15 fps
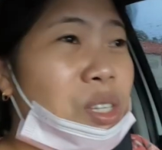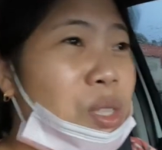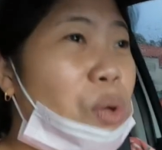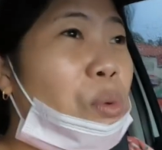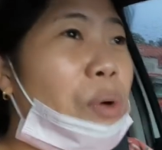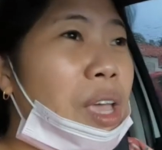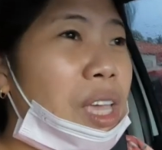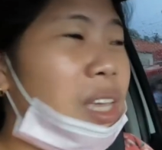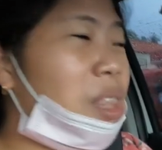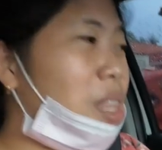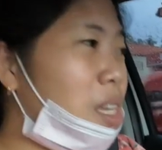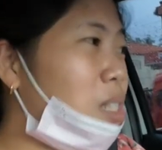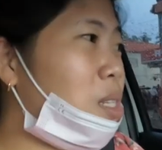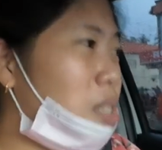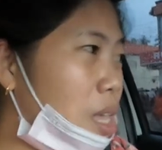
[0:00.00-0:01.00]
that's the way
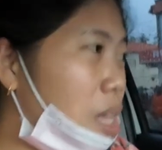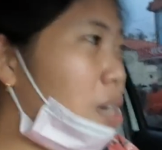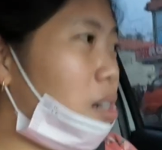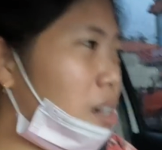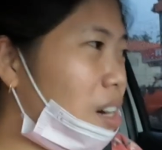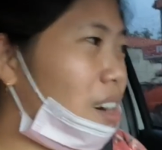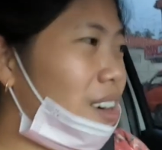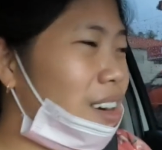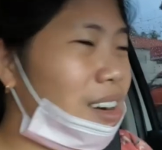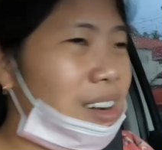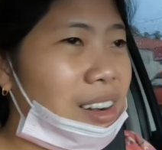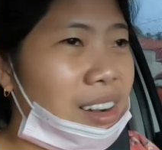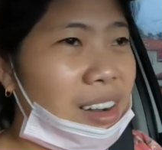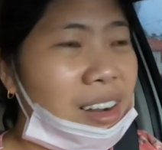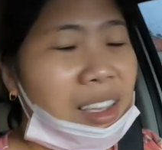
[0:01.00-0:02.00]
it is here
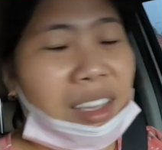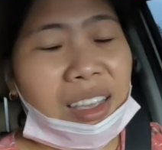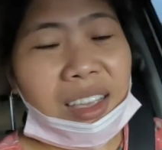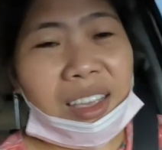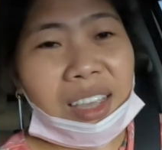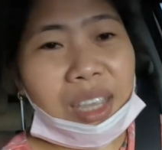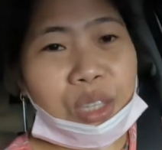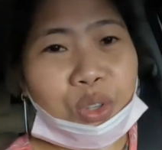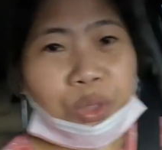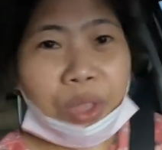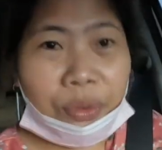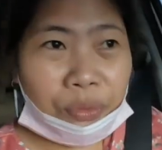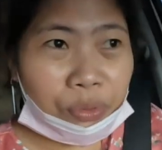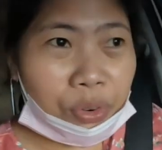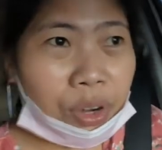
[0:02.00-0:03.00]
it's
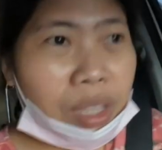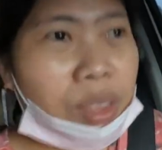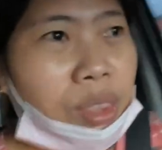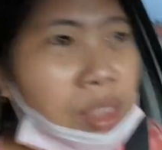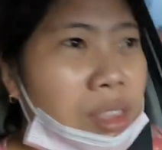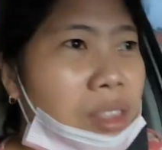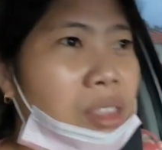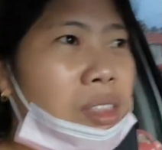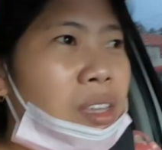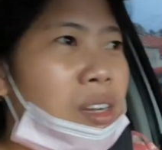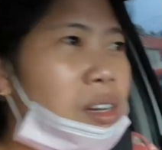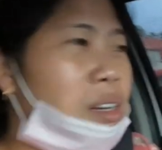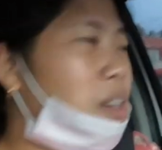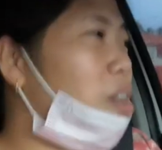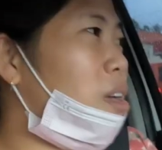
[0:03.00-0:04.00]
different
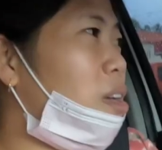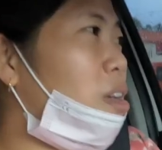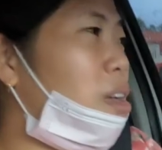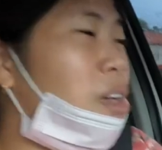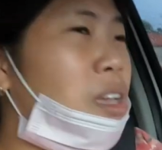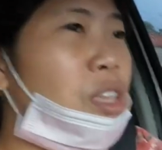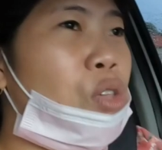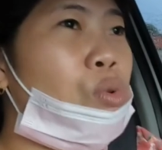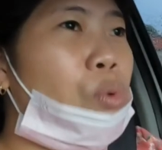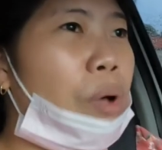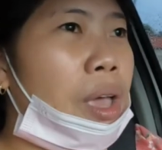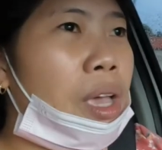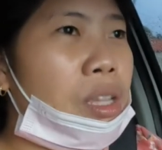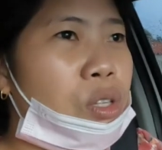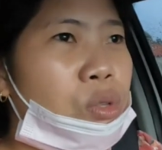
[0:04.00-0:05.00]
than uh,
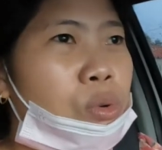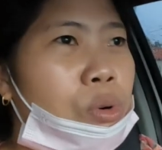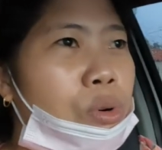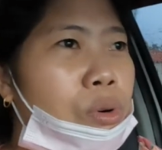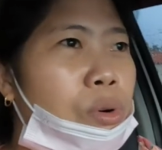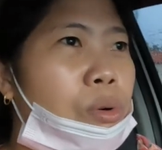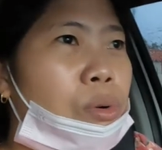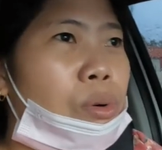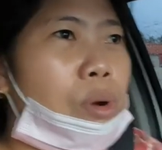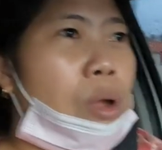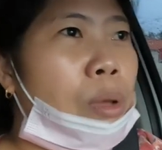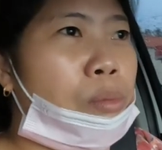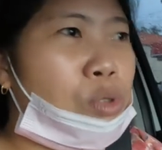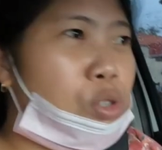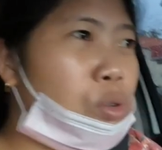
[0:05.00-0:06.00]
us or
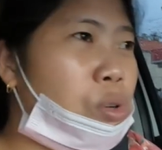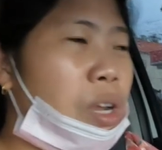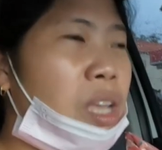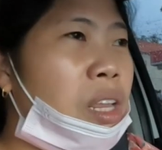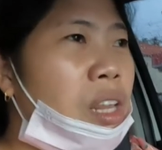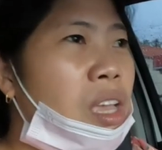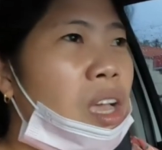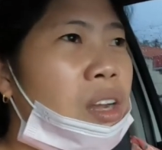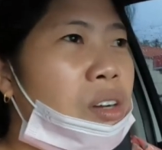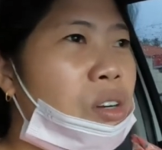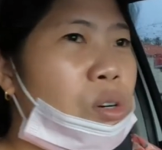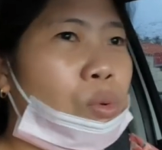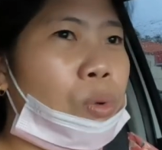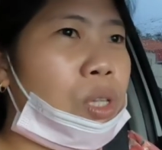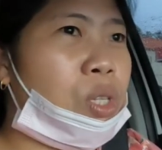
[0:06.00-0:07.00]
i'm sure any
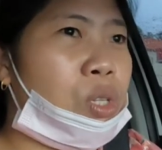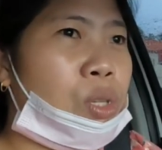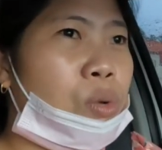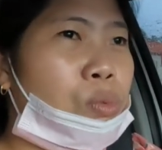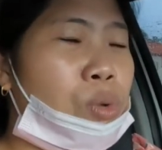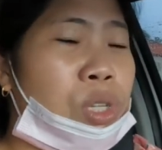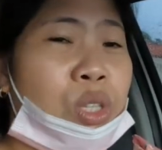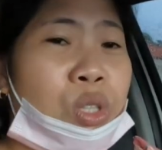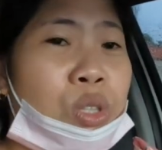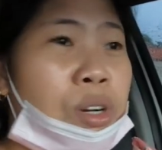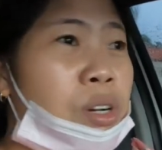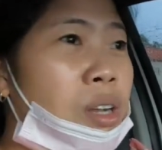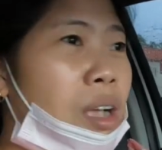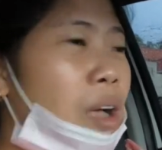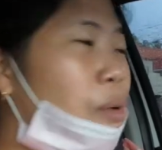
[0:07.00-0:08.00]
other West,
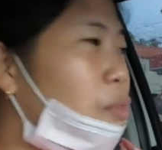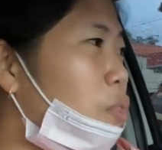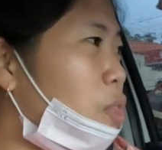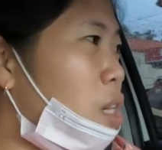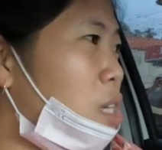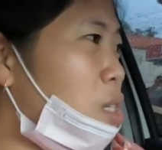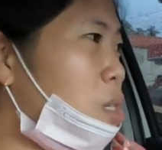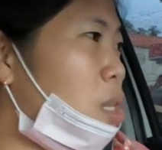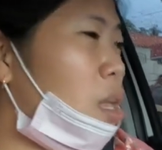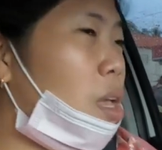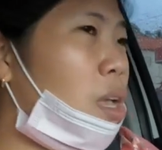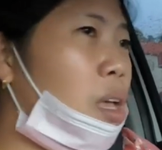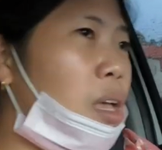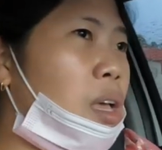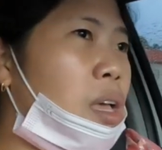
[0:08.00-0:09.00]
western countries
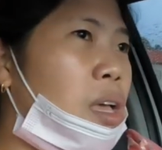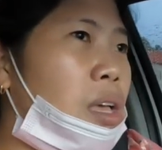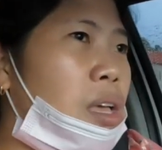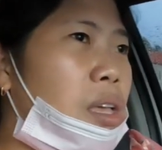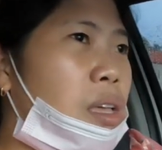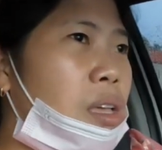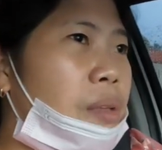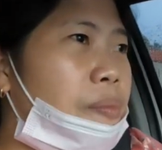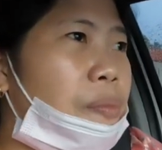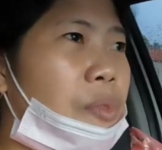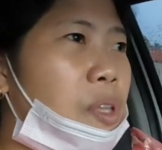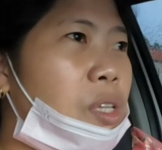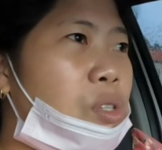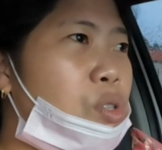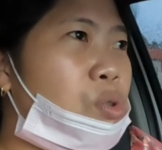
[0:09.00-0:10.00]

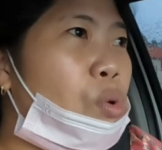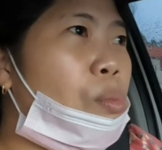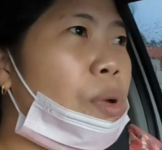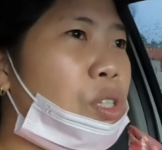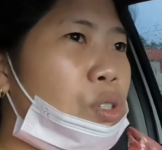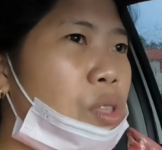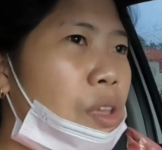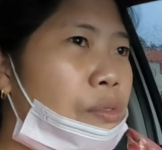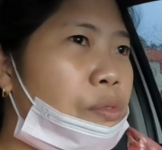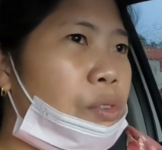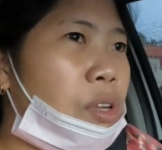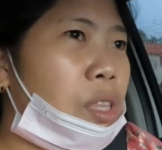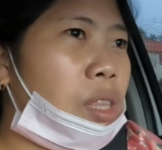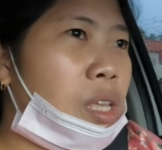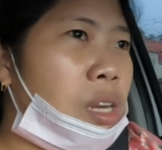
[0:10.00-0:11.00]
it's so much
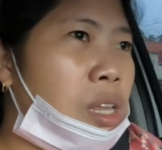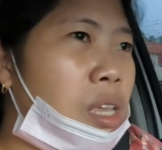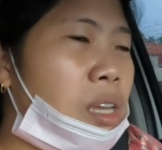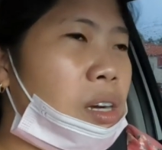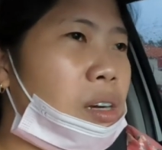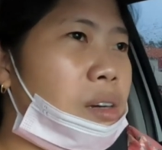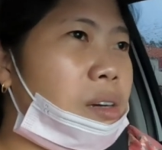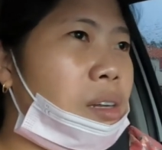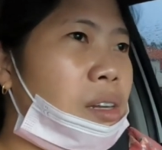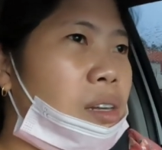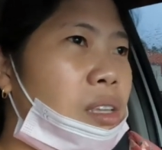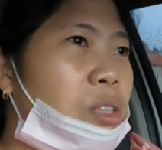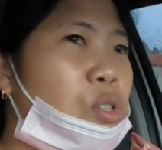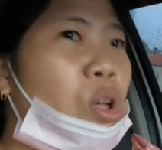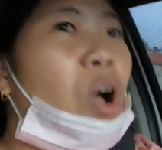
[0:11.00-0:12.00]
different in here
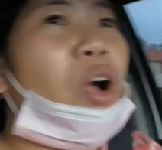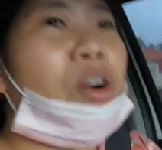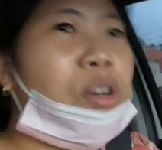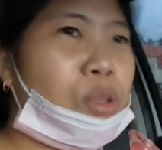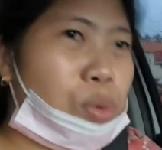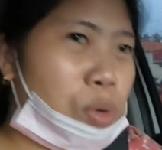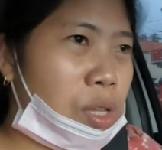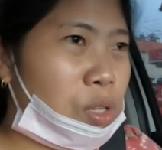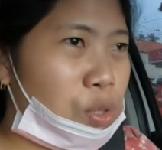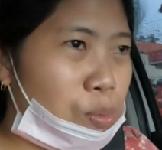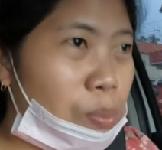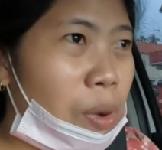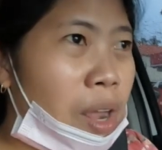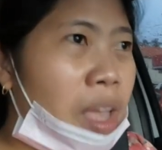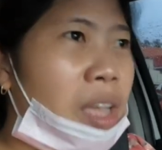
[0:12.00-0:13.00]
and it's hard to
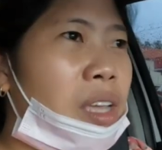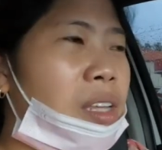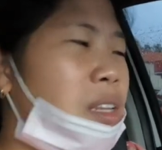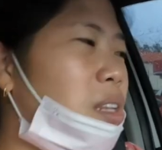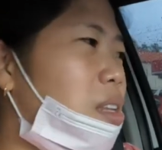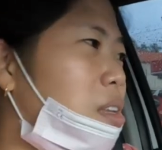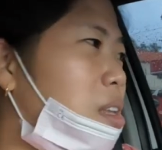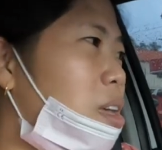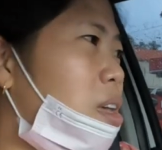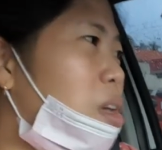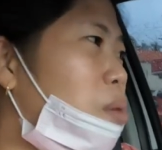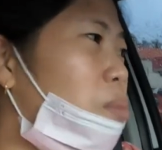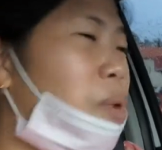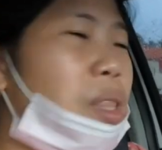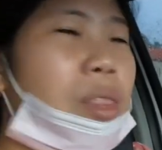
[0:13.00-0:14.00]
explain
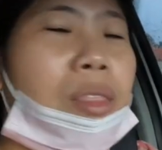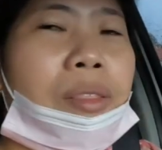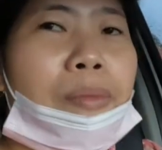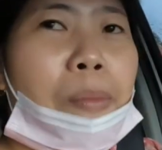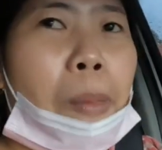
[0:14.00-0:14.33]
but